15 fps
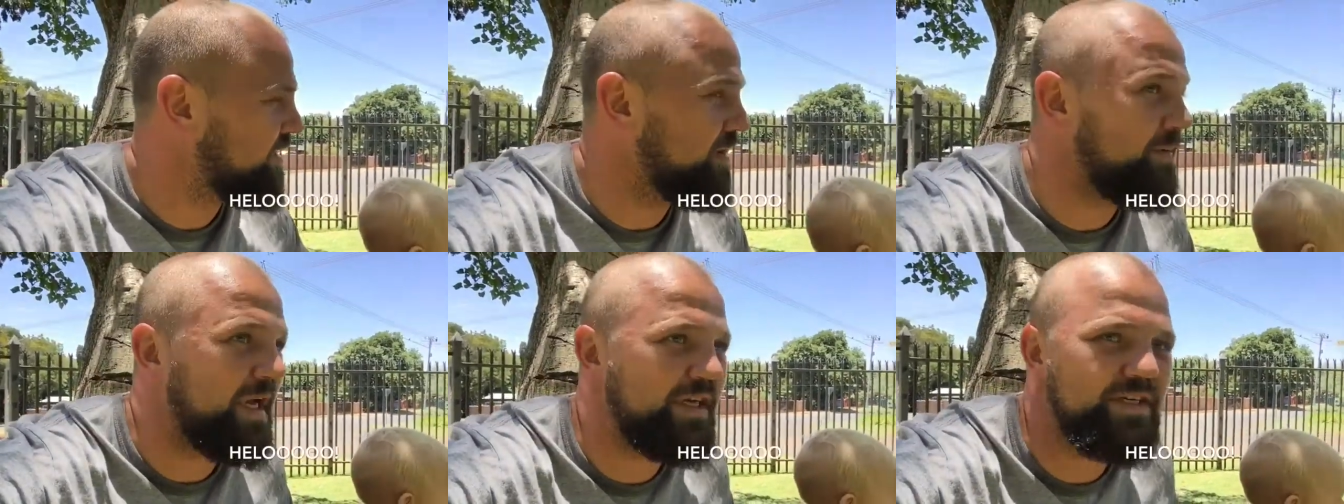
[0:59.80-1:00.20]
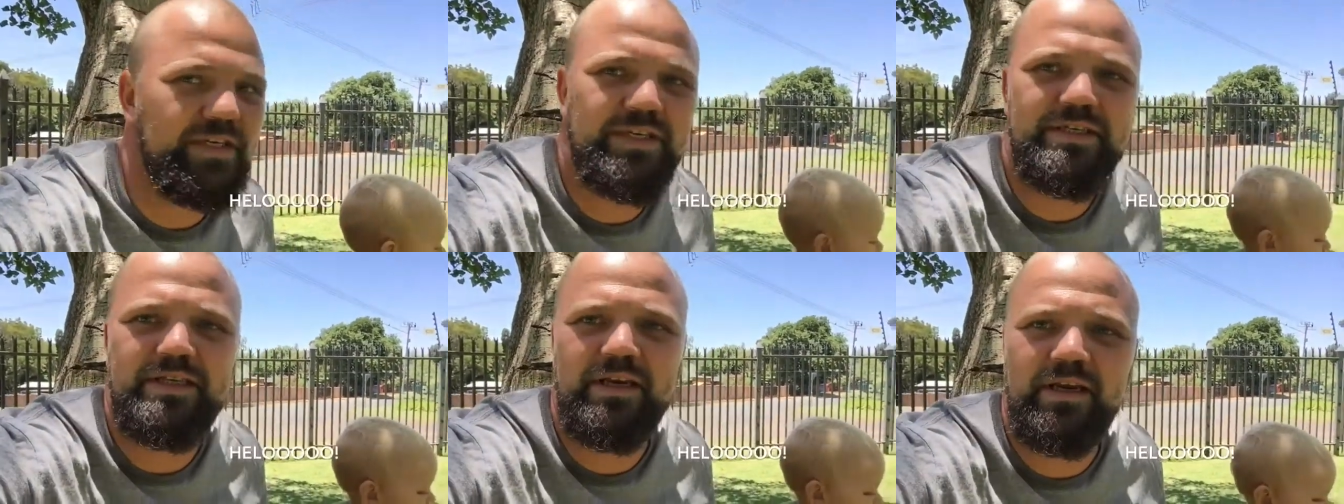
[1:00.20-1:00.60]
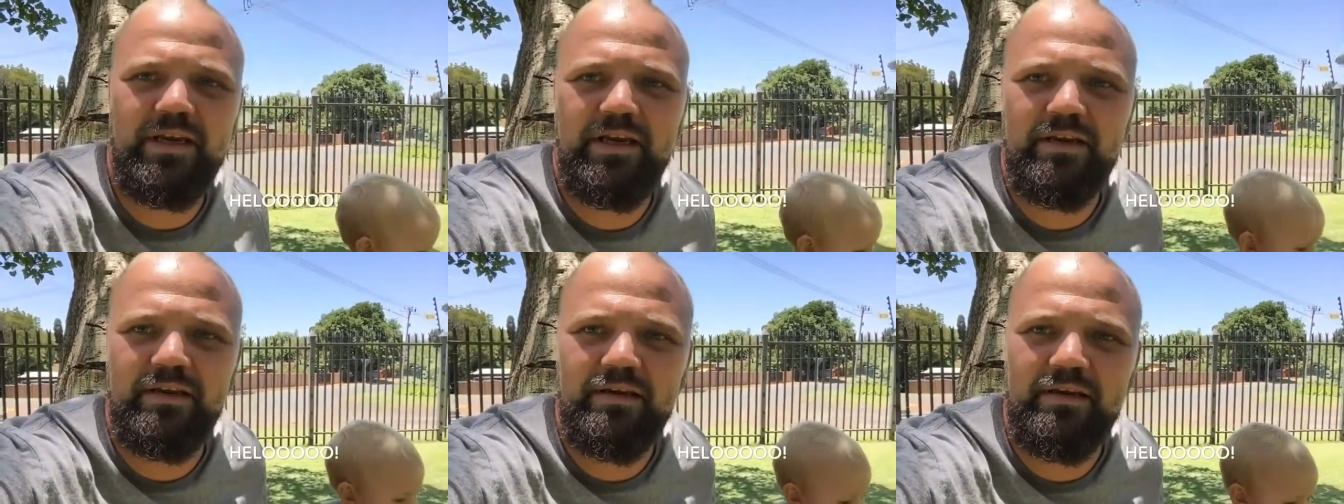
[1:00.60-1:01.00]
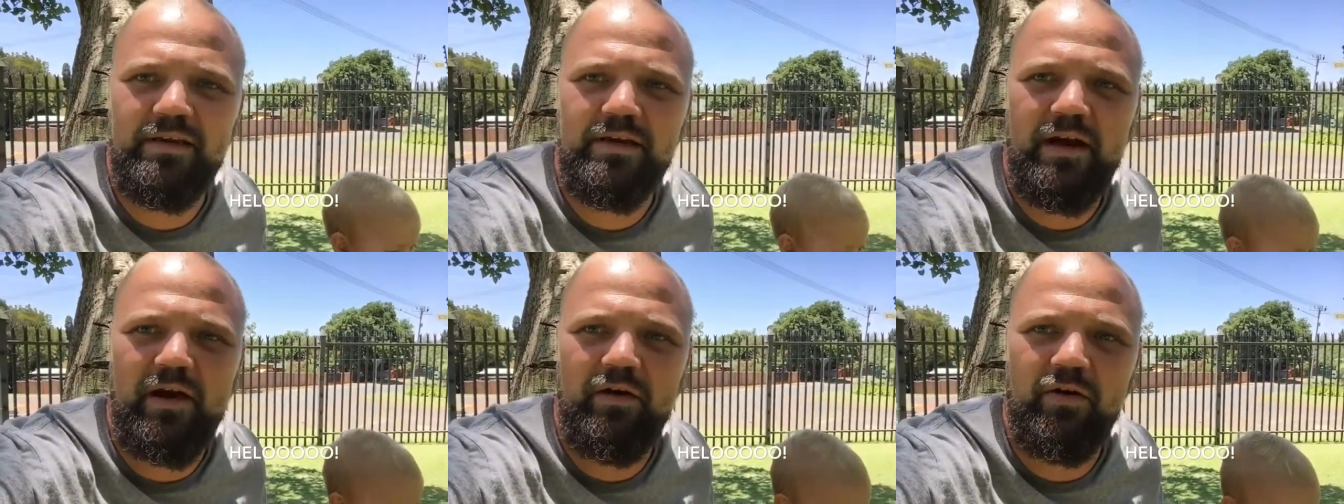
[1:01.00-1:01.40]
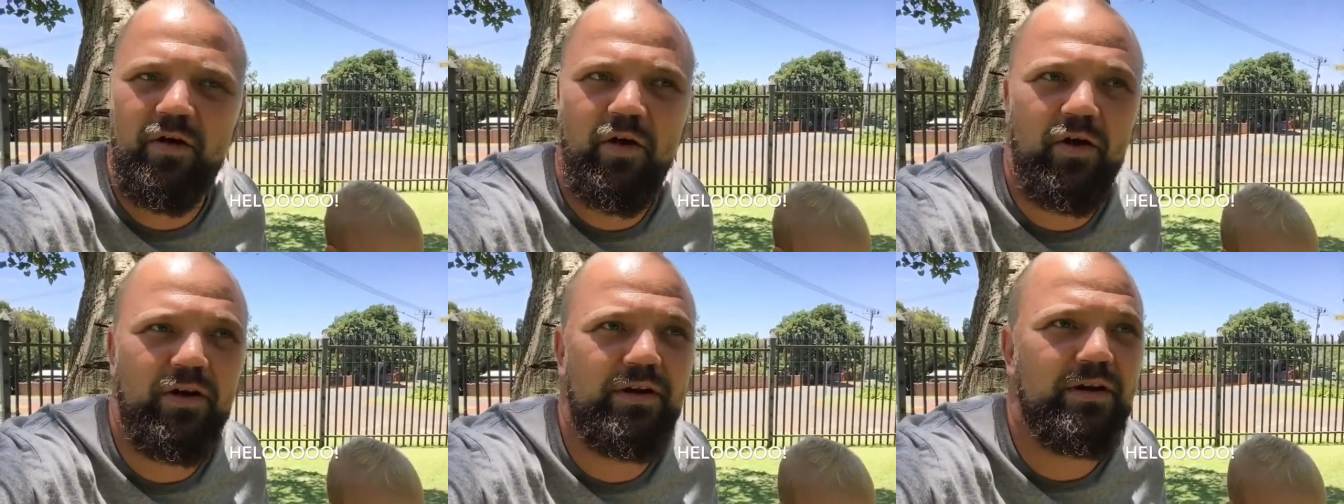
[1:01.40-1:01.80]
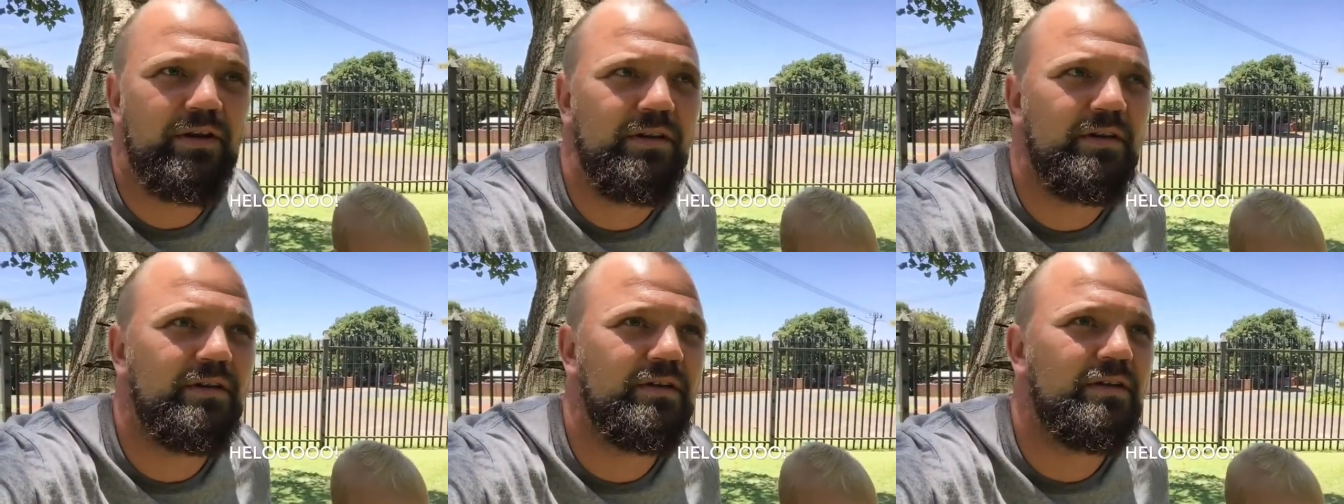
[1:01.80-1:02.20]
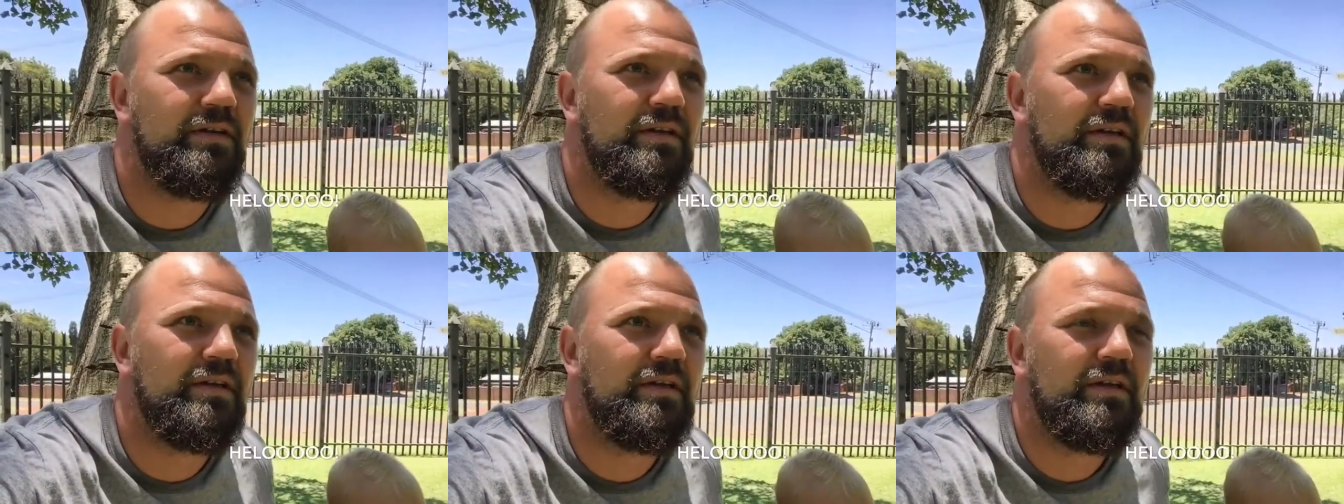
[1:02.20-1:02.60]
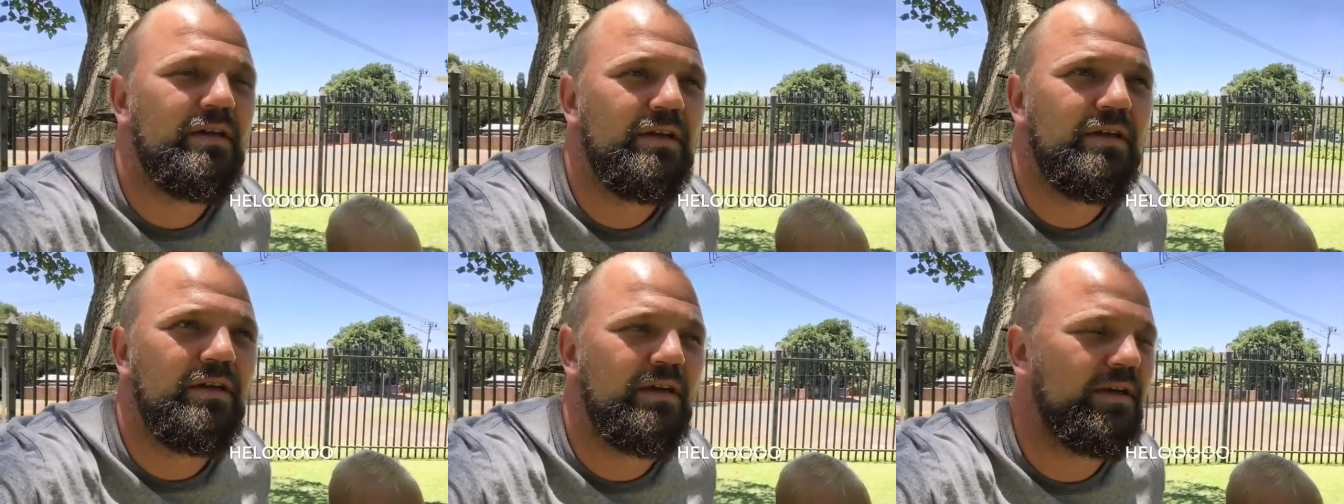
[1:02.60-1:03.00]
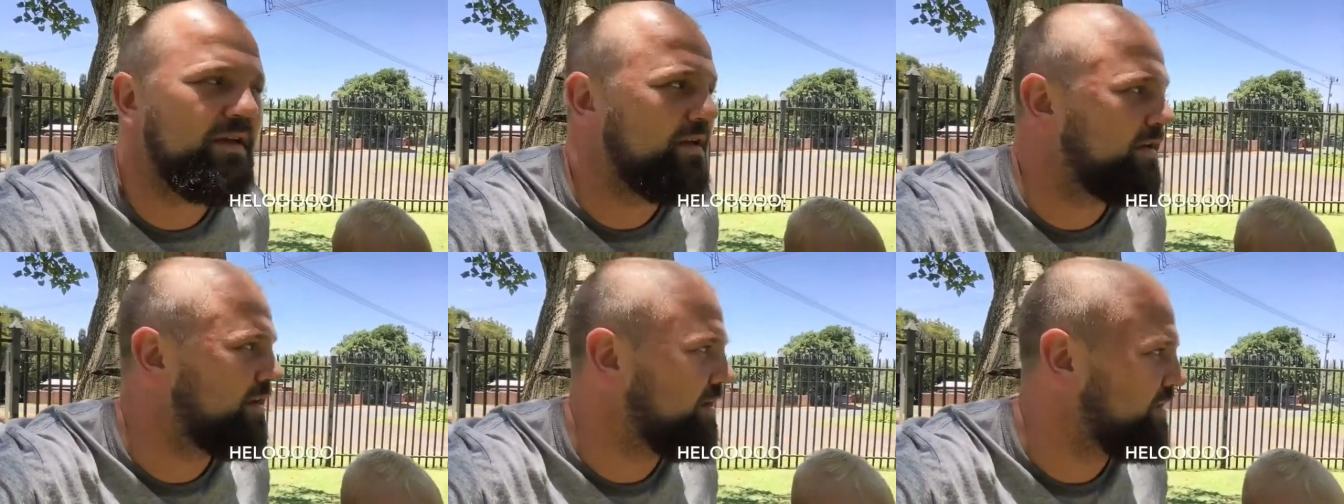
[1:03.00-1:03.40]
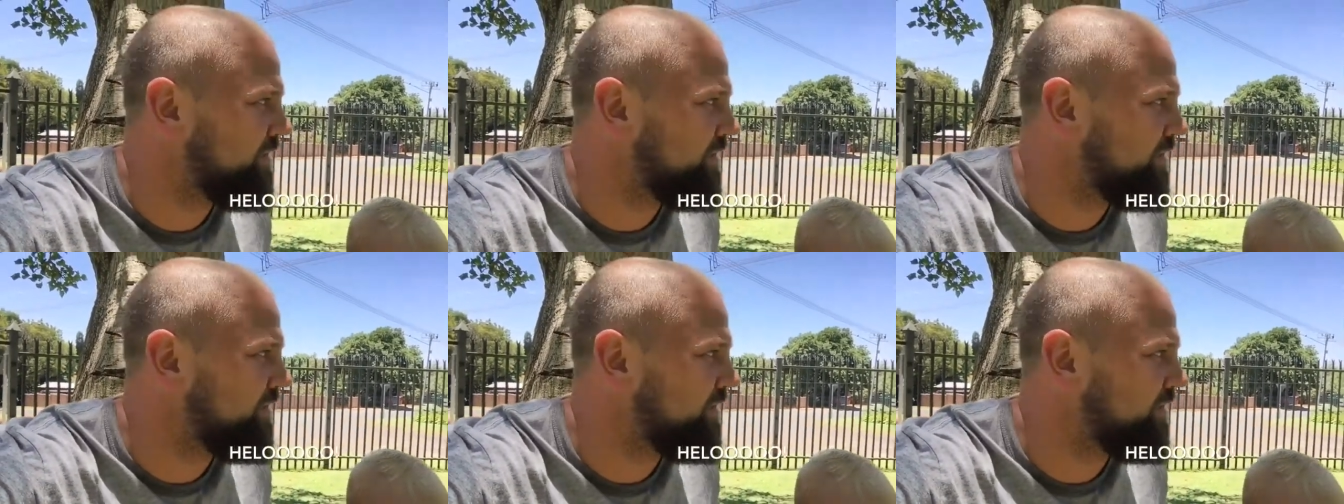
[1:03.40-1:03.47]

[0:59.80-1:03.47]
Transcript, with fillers: I'm actually sitting in, in our garden and uh,